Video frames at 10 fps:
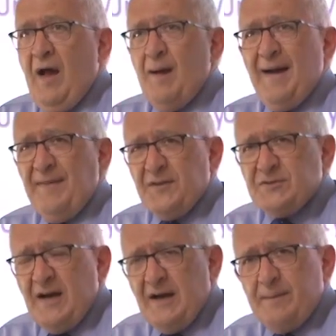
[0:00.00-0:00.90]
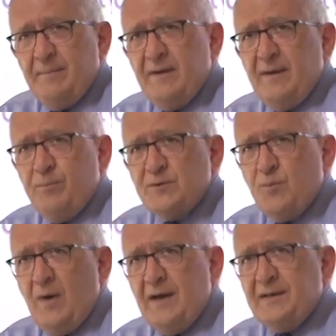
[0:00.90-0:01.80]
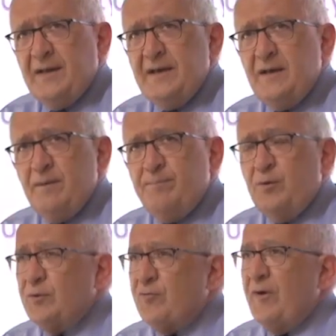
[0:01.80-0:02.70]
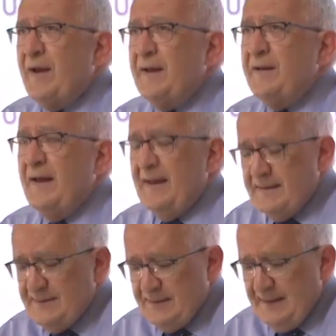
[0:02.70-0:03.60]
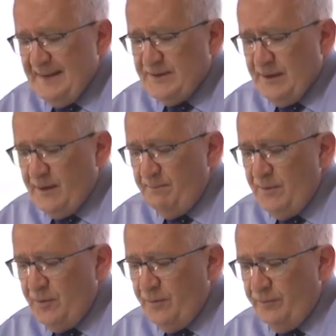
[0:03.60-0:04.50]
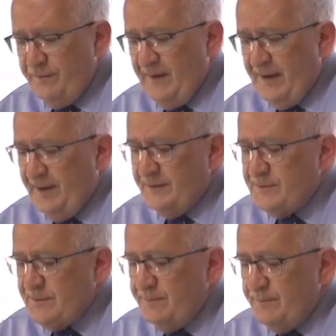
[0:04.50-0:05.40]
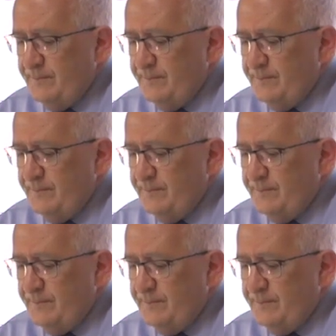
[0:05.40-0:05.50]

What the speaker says: At the time, it was widely portrayed as intercommunal violence.